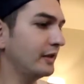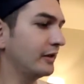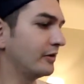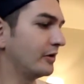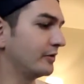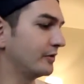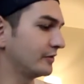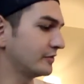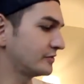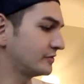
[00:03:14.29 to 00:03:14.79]
You
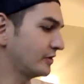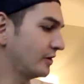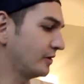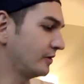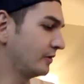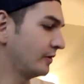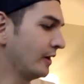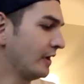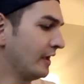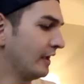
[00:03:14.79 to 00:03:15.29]
know, there's
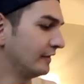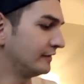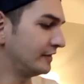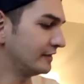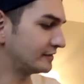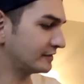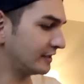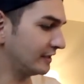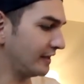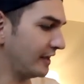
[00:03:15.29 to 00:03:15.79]
no
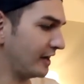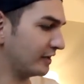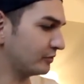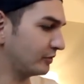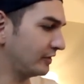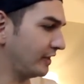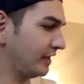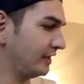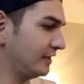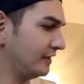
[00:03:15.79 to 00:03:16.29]
disconnect
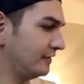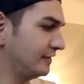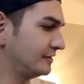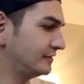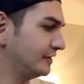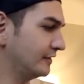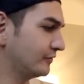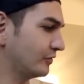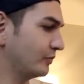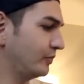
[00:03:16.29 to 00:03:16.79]
with any of
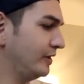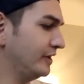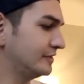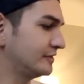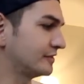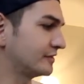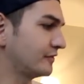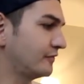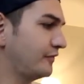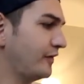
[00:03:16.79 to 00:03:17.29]
these different
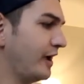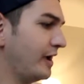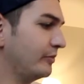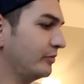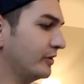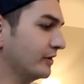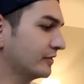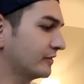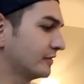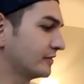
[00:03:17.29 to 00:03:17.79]
pieces of
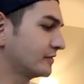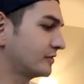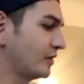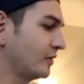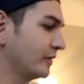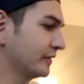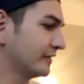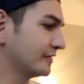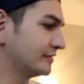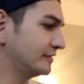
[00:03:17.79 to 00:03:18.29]
fabric. The
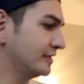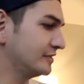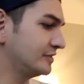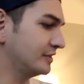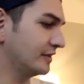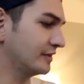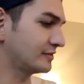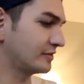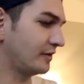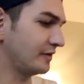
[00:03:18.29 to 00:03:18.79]
sewing, the
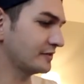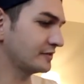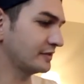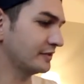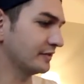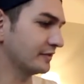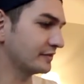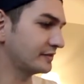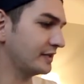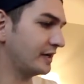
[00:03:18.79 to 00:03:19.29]
stitching is all
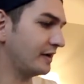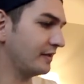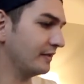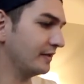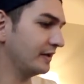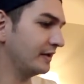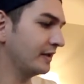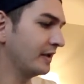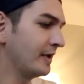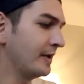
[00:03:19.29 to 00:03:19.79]
still
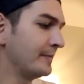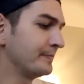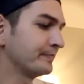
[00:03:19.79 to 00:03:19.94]
solid.